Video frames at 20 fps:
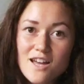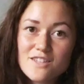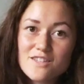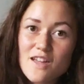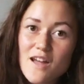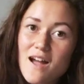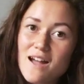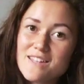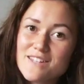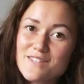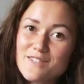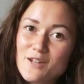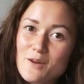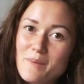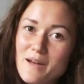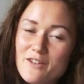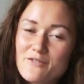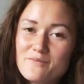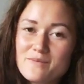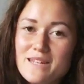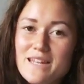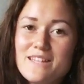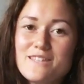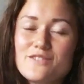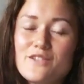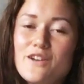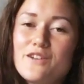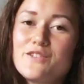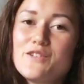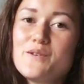So I just got back from
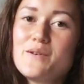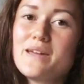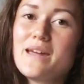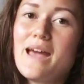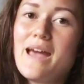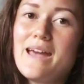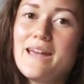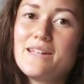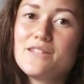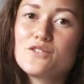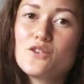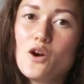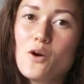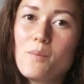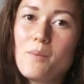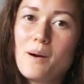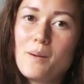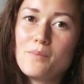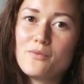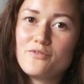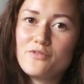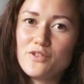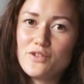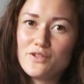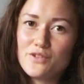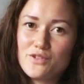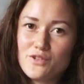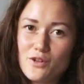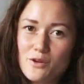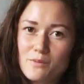Tesco doing a top-up
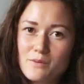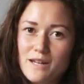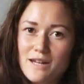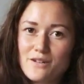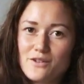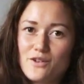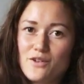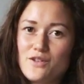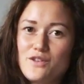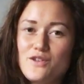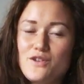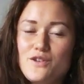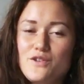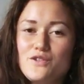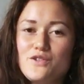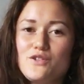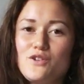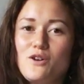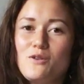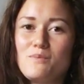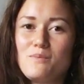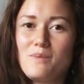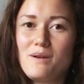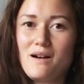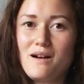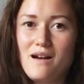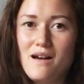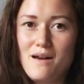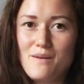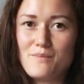food shop, like not a huge shop,
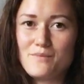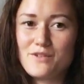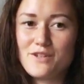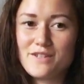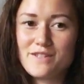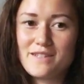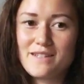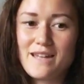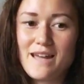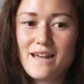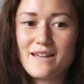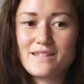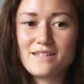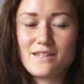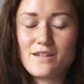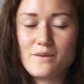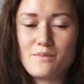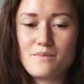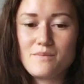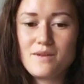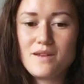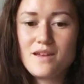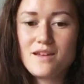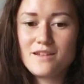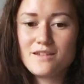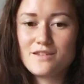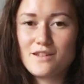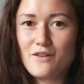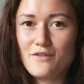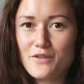but just to get some
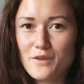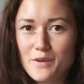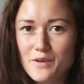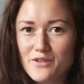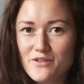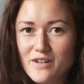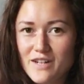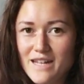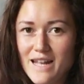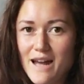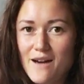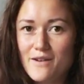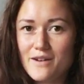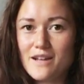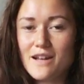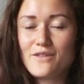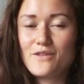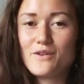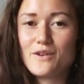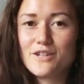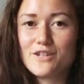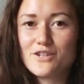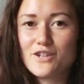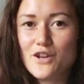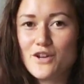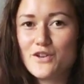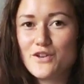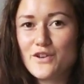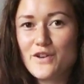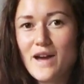stuff that was running out. And I thought I'd
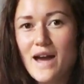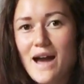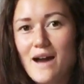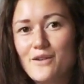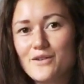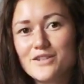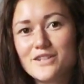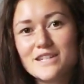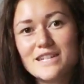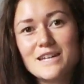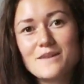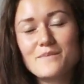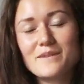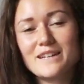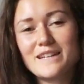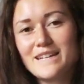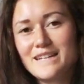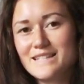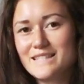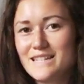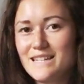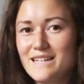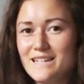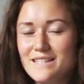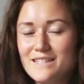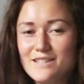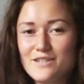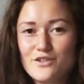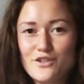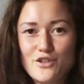show you how cheap and easy it
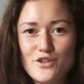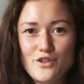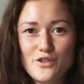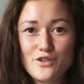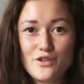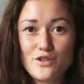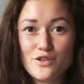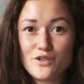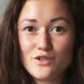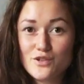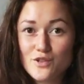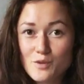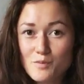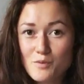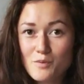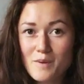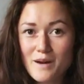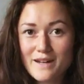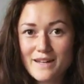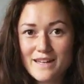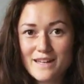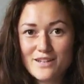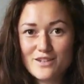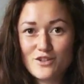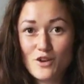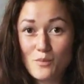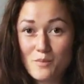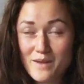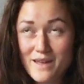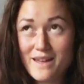is to do supermarket
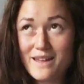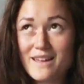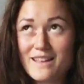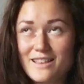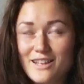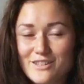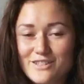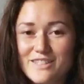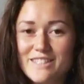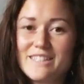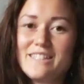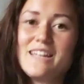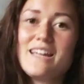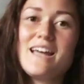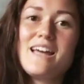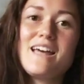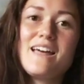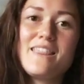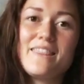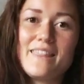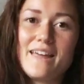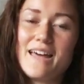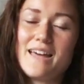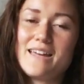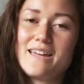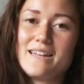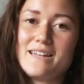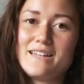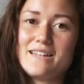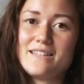shopping in London
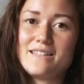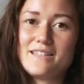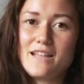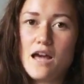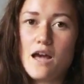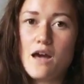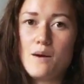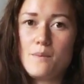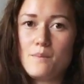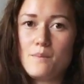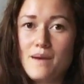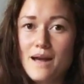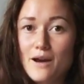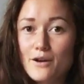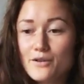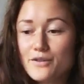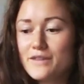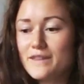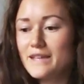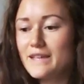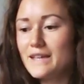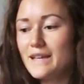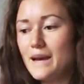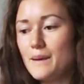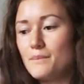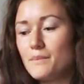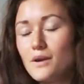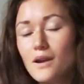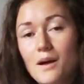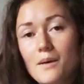that is healthy
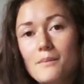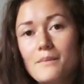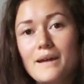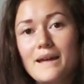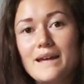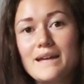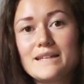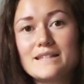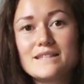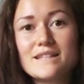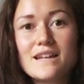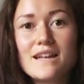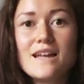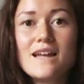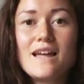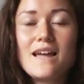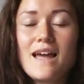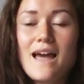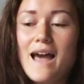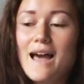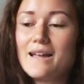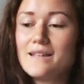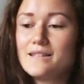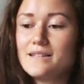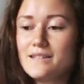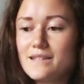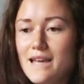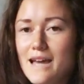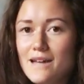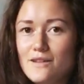and plant-based
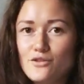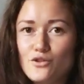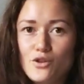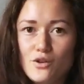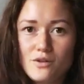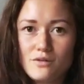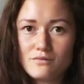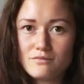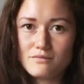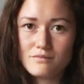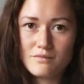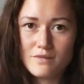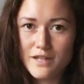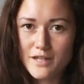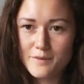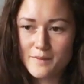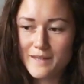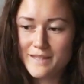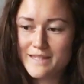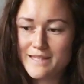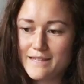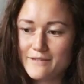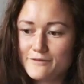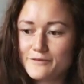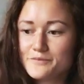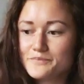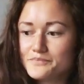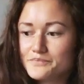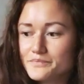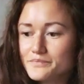and yeah, not expensive.
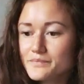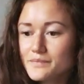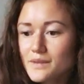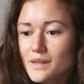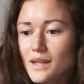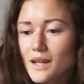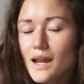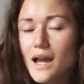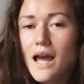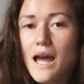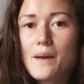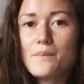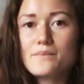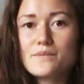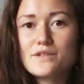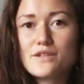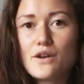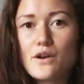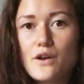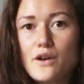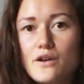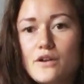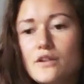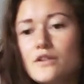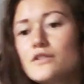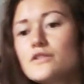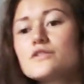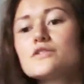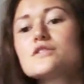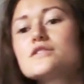So
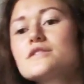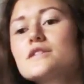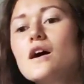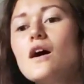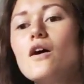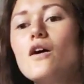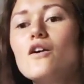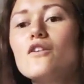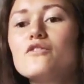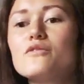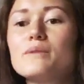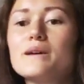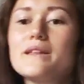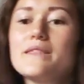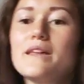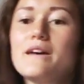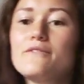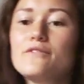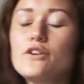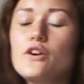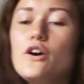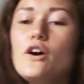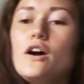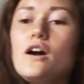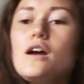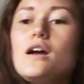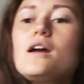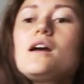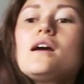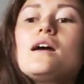to start off with, I've
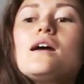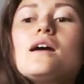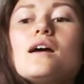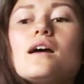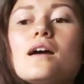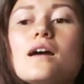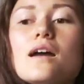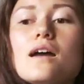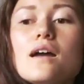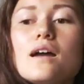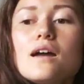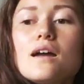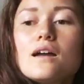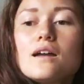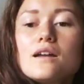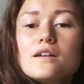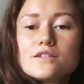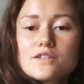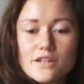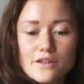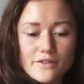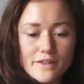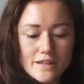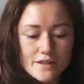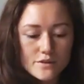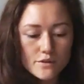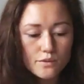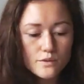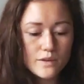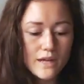got, so
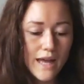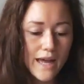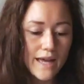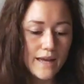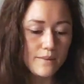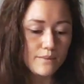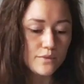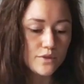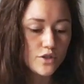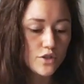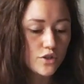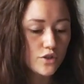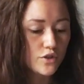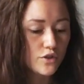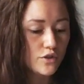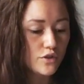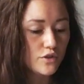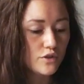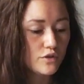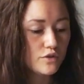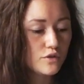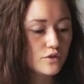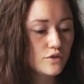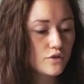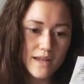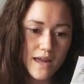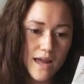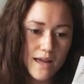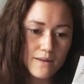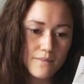this all came to
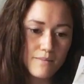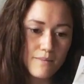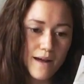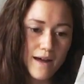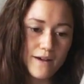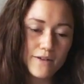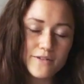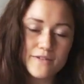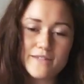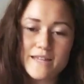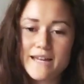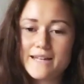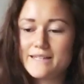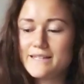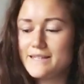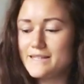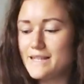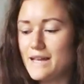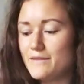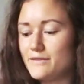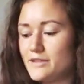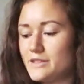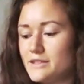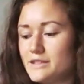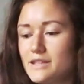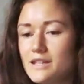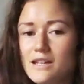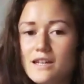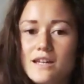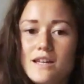
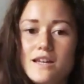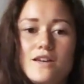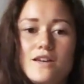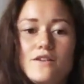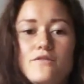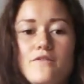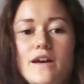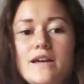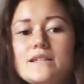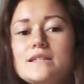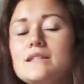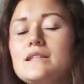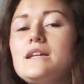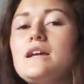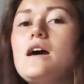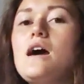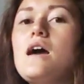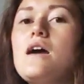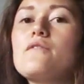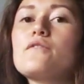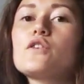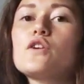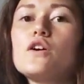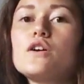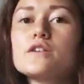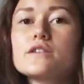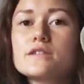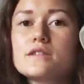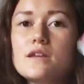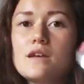£10.87. Firstly, I've
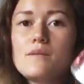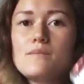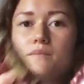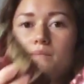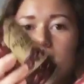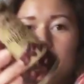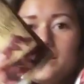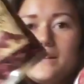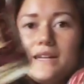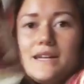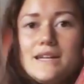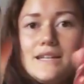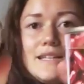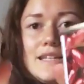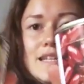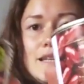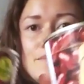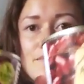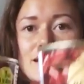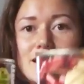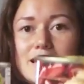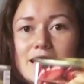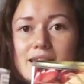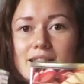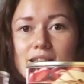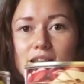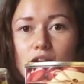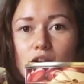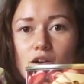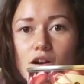got some kidney
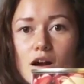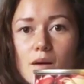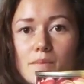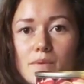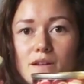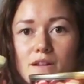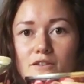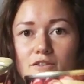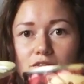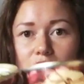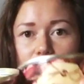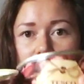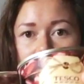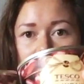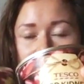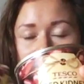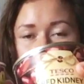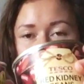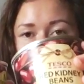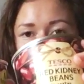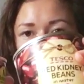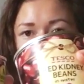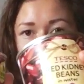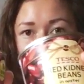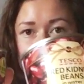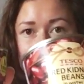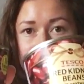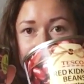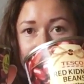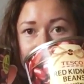beans. I got a couple of cans
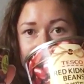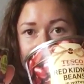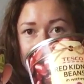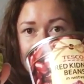of these.